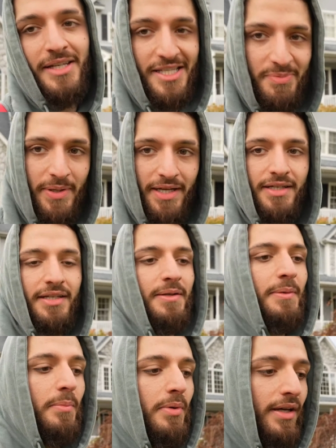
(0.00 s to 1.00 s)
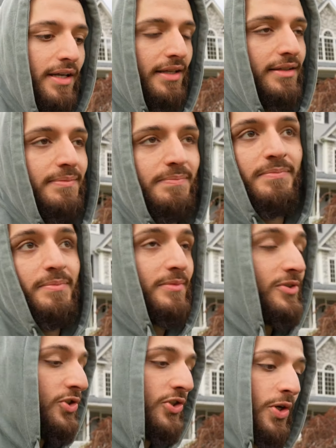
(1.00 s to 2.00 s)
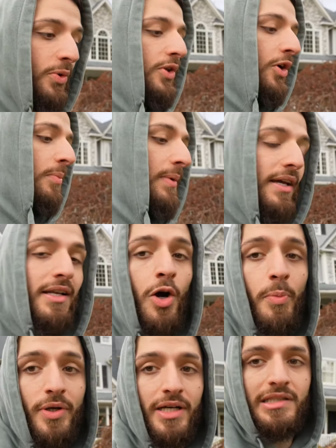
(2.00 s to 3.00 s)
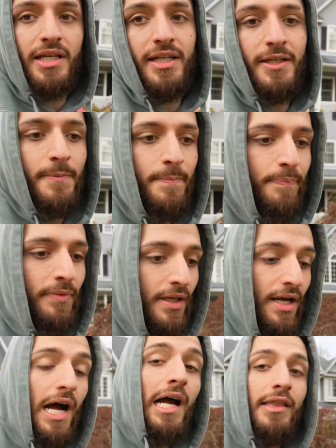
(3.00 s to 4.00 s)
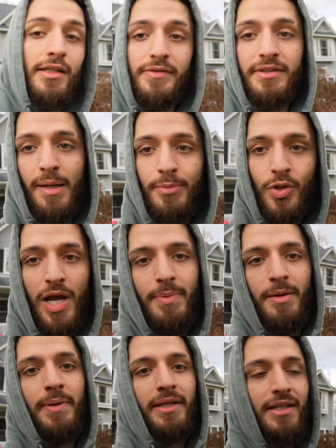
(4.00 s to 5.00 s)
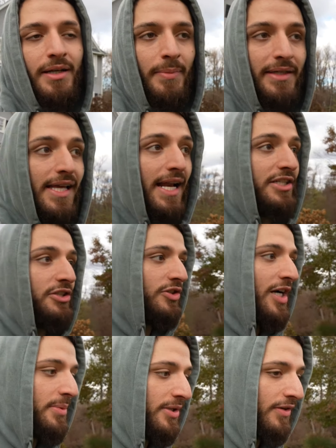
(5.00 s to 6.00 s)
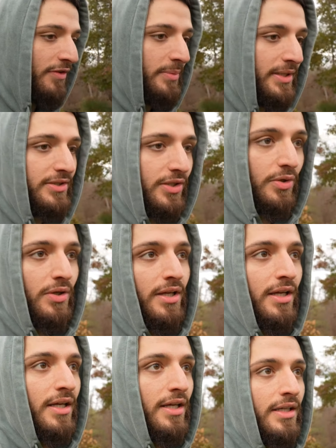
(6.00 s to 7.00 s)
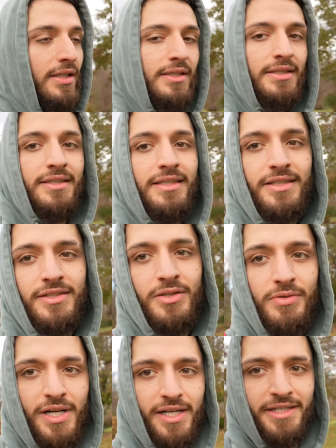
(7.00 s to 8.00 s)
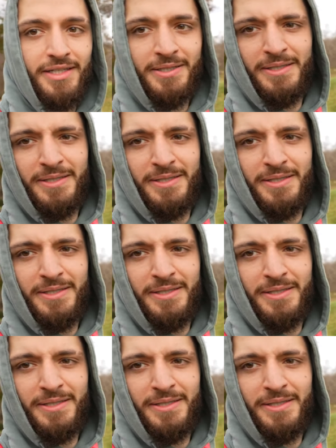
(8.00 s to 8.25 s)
It's big, but it's so dope, man. I hope you guys like it. I love it. I'm so happy I picked it up. My dad actually dropped it off for me, so this is the ride.